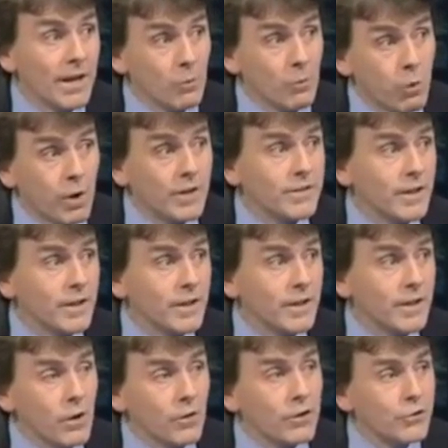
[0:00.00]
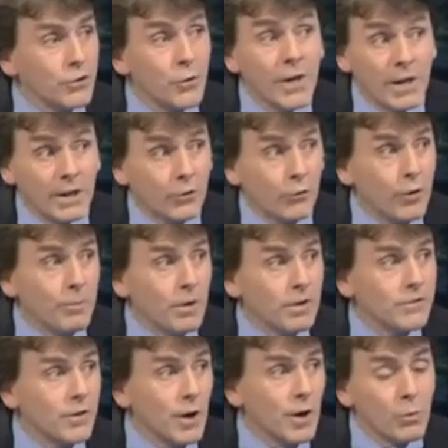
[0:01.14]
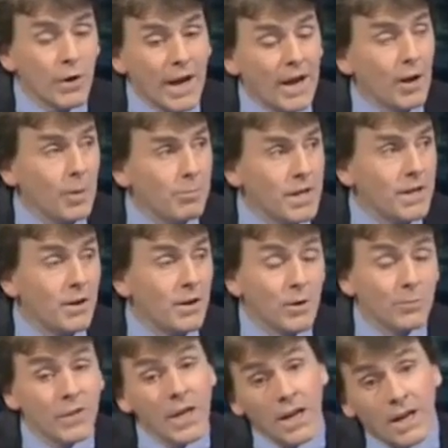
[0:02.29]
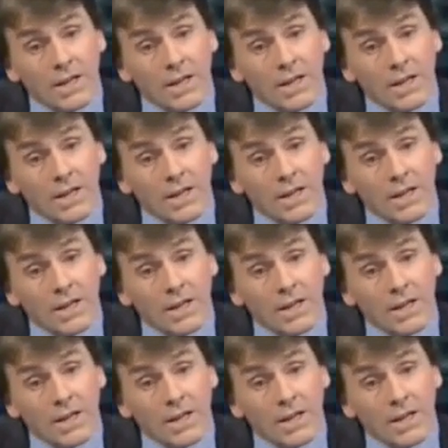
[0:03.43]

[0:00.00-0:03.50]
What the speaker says: Now, what is the government going to do in 3 months' time when AIB comes